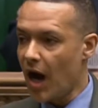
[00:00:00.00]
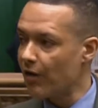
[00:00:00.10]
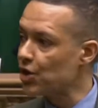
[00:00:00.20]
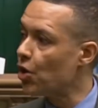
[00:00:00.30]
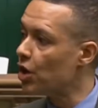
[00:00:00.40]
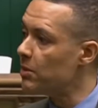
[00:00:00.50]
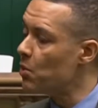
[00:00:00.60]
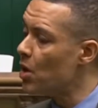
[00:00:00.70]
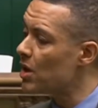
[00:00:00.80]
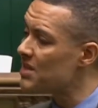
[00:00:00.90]
our economy
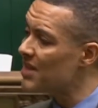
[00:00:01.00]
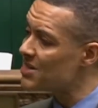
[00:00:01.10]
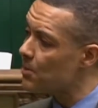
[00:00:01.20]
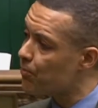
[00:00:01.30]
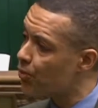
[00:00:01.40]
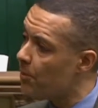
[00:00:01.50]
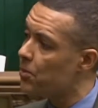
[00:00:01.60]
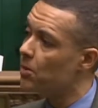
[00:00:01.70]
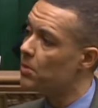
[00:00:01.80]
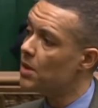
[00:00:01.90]
works. And that's a
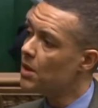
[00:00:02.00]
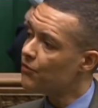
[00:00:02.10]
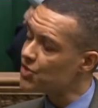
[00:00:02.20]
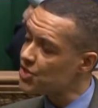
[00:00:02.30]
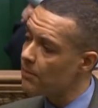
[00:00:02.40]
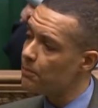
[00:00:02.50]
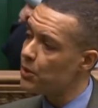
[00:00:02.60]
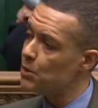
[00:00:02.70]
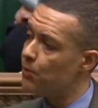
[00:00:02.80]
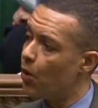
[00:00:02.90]
problem for some
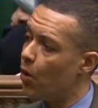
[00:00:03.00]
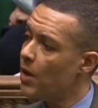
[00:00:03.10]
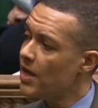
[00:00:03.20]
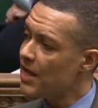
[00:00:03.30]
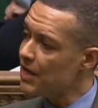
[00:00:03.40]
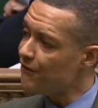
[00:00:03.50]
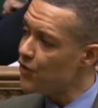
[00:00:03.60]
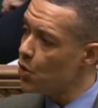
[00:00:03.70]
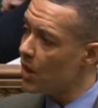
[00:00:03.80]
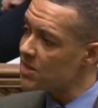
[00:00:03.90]
people if
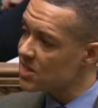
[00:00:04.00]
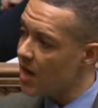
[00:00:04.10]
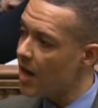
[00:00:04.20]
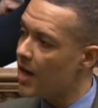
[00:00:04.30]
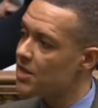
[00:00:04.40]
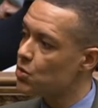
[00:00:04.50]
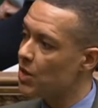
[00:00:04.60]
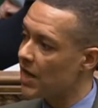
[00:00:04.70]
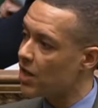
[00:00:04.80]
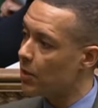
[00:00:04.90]
you are tied to
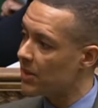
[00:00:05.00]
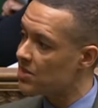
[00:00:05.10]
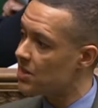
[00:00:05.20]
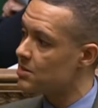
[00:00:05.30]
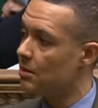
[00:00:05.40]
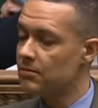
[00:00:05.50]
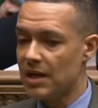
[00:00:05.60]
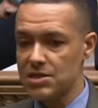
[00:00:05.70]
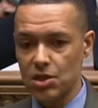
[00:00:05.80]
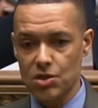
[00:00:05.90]
an economic system,
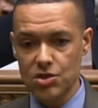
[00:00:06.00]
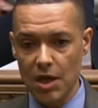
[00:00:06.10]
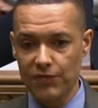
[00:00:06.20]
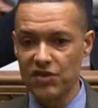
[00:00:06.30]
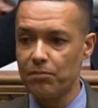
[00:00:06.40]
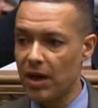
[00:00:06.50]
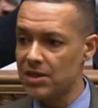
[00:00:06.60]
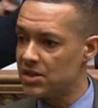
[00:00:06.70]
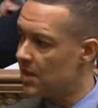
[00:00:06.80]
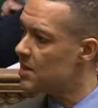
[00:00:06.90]
as the Conservative
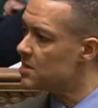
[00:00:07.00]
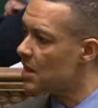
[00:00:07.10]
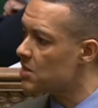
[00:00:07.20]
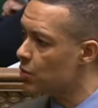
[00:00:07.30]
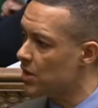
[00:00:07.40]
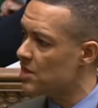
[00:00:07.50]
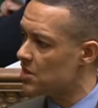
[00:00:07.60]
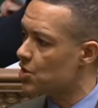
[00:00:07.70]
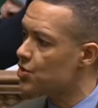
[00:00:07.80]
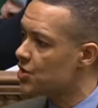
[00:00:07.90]
Party is. That's what it is.
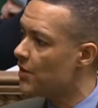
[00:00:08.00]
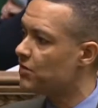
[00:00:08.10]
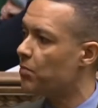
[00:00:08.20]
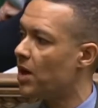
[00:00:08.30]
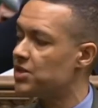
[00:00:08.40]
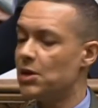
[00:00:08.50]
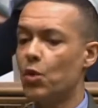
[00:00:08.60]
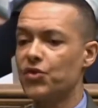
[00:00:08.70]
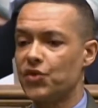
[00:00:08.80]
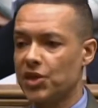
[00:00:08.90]
It's the Conservative Party. It
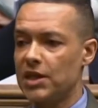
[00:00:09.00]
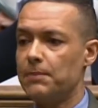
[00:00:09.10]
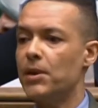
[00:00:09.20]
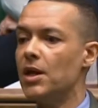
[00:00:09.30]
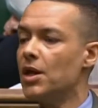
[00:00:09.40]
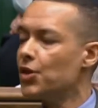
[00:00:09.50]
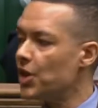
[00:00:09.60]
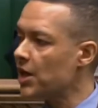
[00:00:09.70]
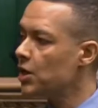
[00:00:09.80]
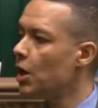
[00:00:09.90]
wants to keep
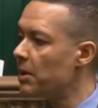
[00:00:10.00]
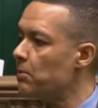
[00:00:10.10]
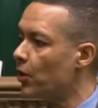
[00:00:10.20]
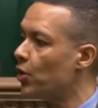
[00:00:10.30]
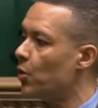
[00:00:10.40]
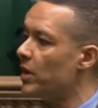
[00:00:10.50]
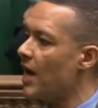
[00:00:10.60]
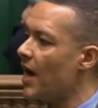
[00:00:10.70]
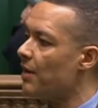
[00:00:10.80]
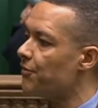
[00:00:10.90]
the economic model that we
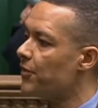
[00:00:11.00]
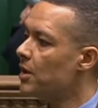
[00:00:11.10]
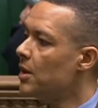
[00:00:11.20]
have.